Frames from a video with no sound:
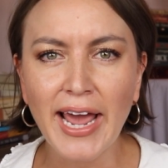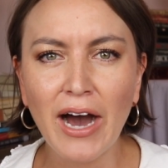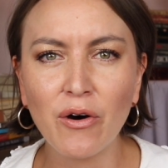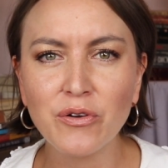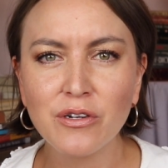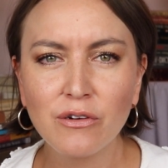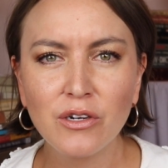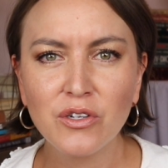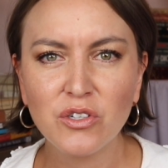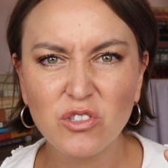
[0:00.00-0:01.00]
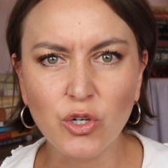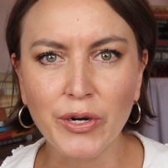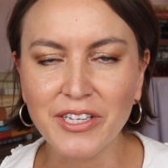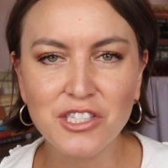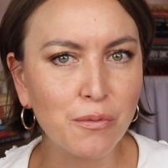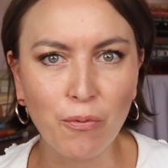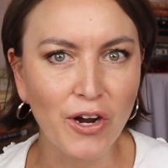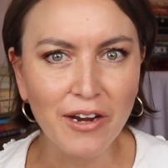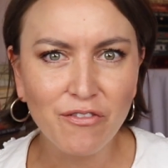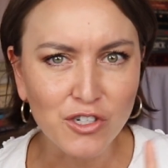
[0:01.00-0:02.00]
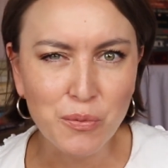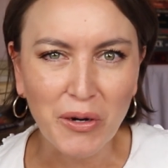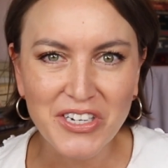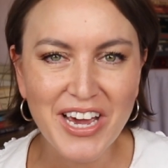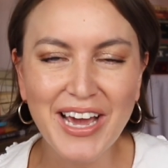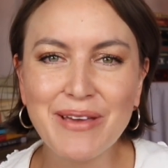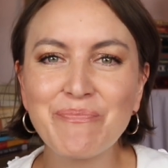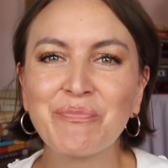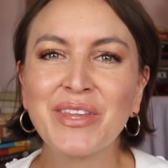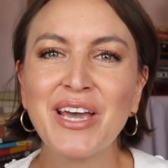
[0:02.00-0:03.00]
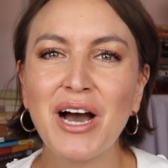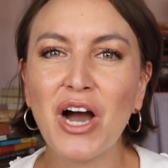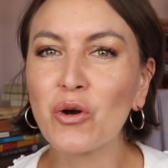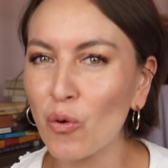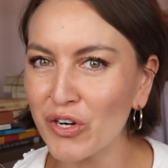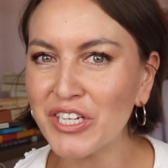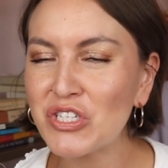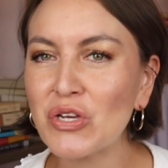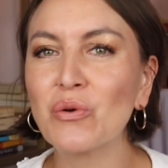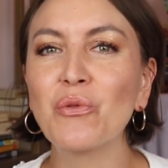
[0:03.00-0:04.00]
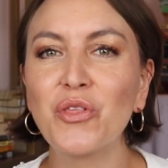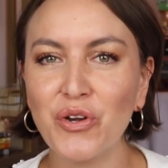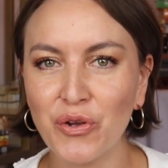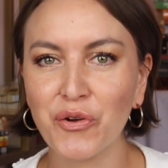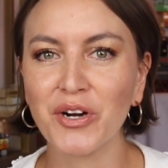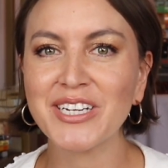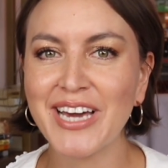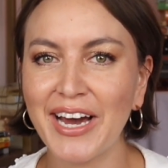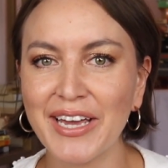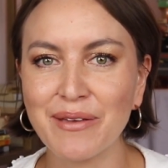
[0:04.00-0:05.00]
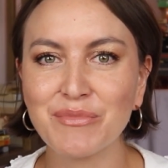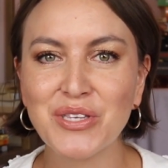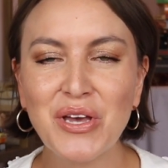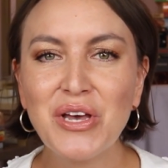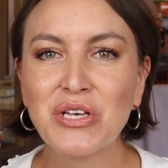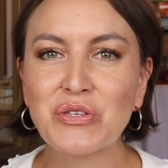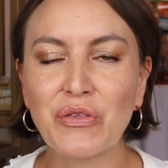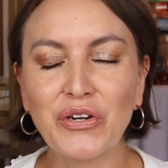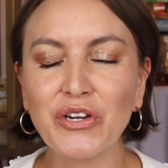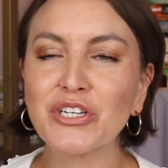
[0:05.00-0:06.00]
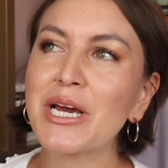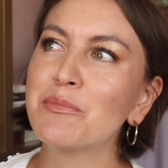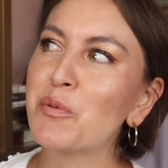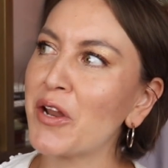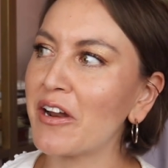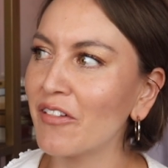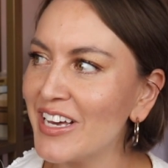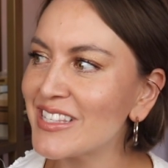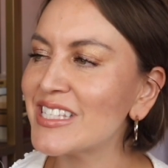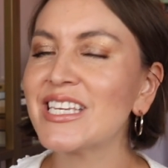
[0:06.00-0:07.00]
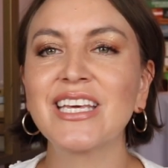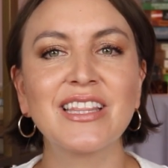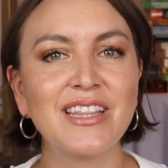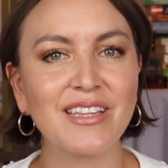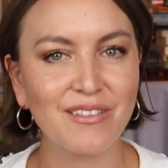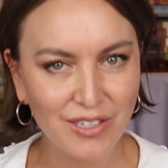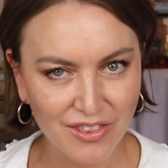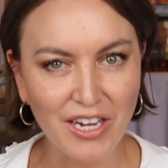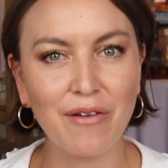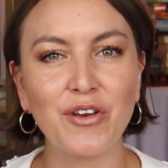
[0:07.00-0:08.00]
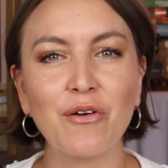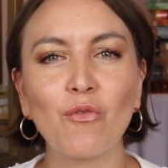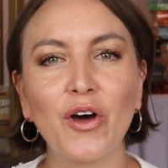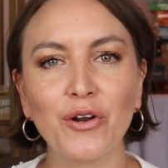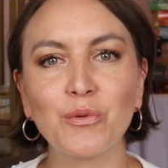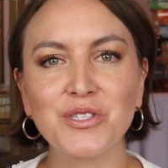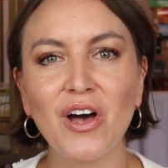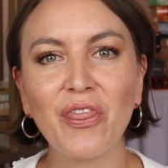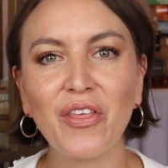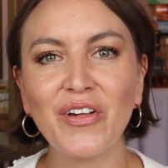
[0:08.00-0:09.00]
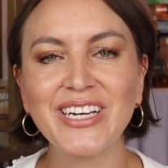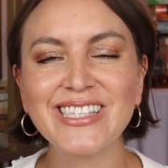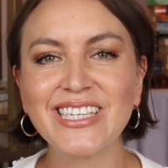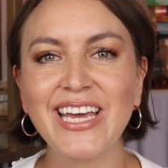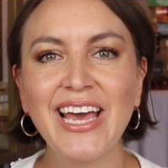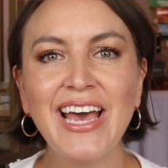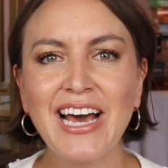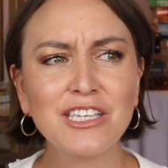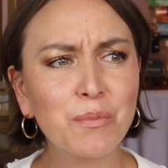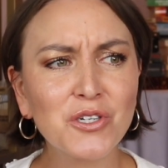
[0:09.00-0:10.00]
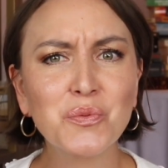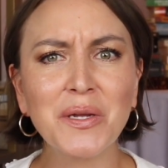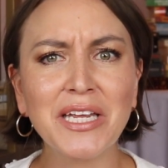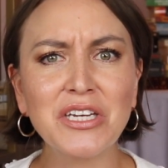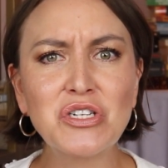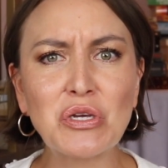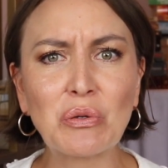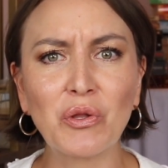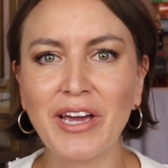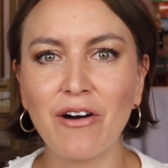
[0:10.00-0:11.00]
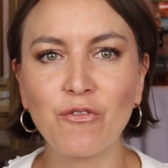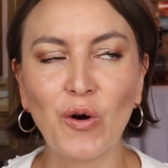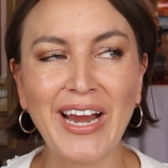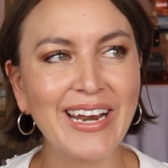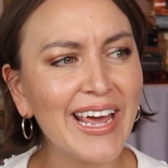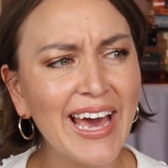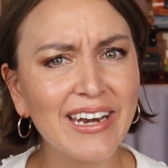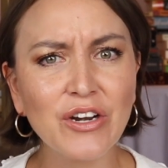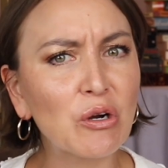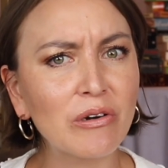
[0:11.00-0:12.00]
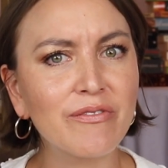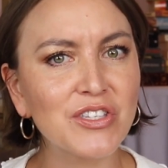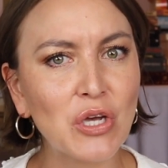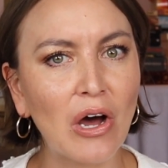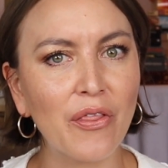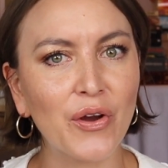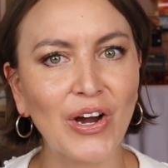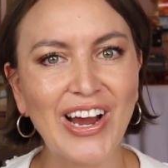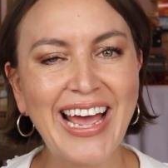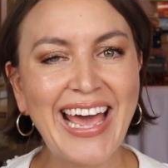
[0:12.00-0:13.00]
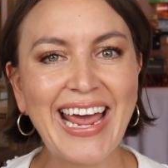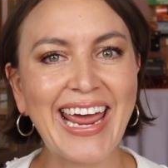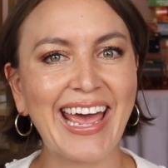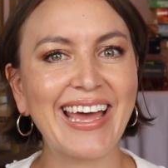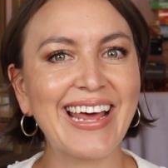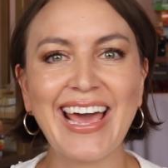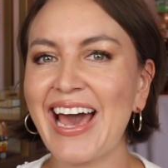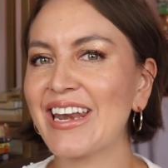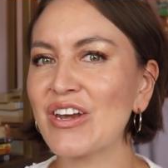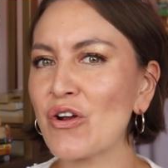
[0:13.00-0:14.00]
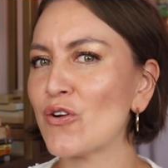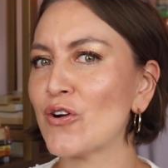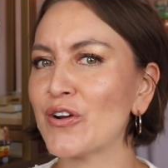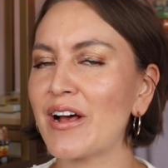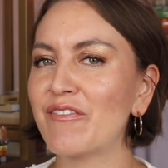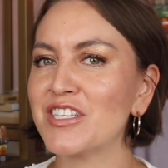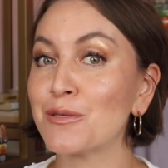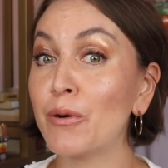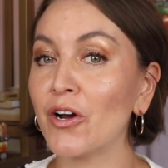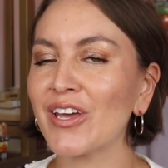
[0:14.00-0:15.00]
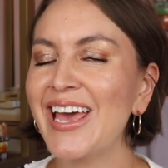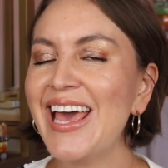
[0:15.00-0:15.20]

out during springtime, according to the New York Times. So the New York Times put out a list. The Covenant of Water was on the list as books we need to look out for. And I hadn't heard of this author and I hadn't heard of this book.